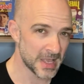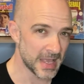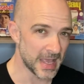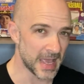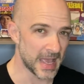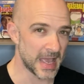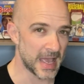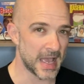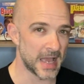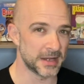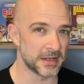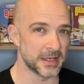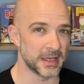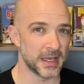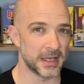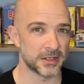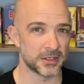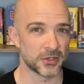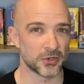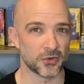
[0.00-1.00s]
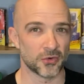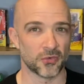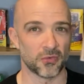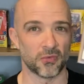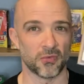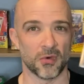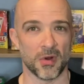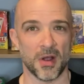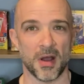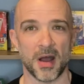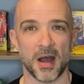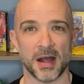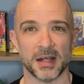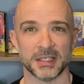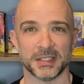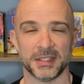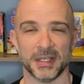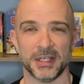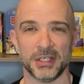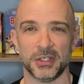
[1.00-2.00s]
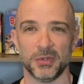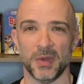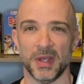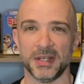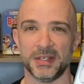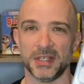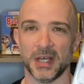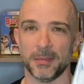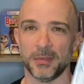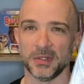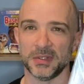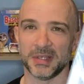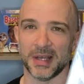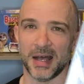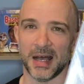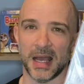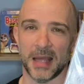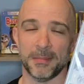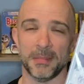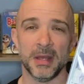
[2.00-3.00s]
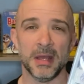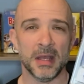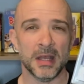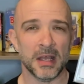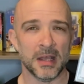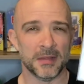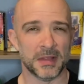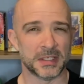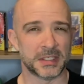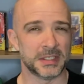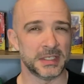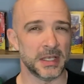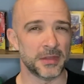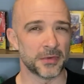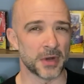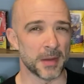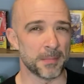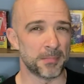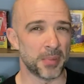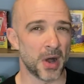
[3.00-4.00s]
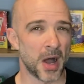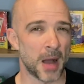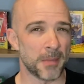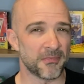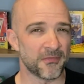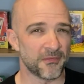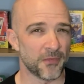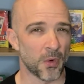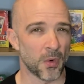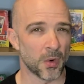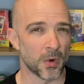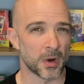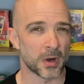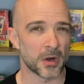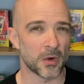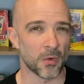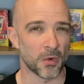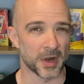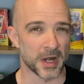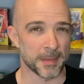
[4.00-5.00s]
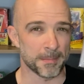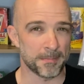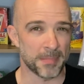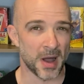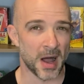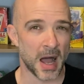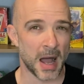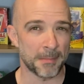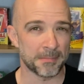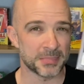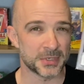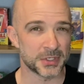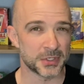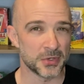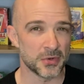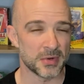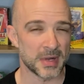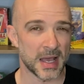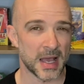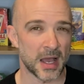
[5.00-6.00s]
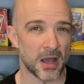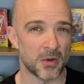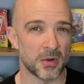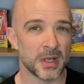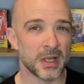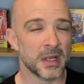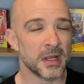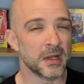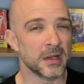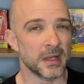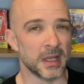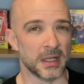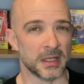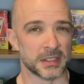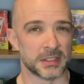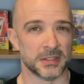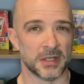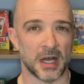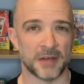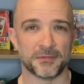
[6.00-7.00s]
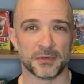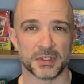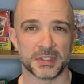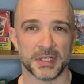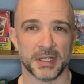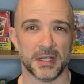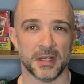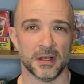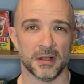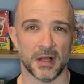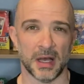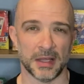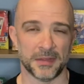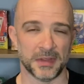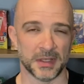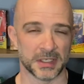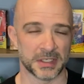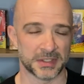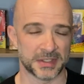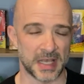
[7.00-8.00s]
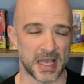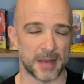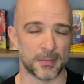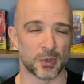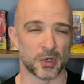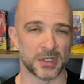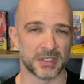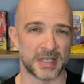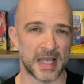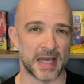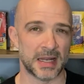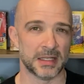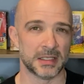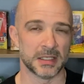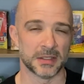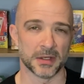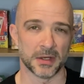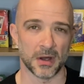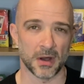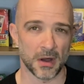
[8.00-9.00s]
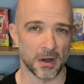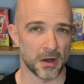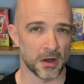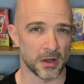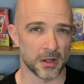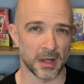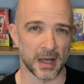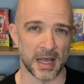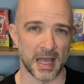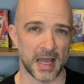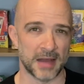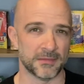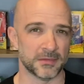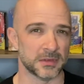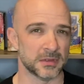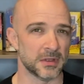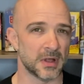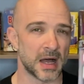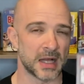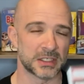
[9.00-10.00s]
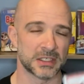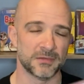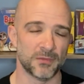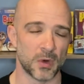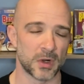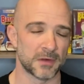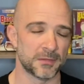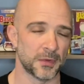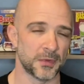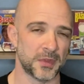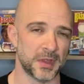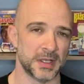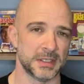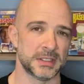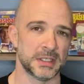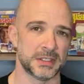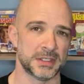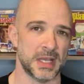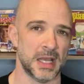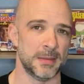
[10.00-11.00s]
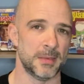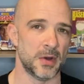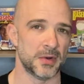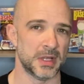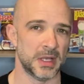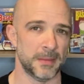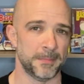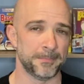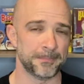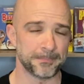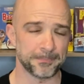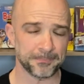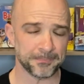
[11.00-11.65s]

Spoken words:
and it crossed into a double dime. This is either a pop four or a pop two now. It is not for sale. I think Stammer is headed to the Hall. I have lots of wonderful things to say about him.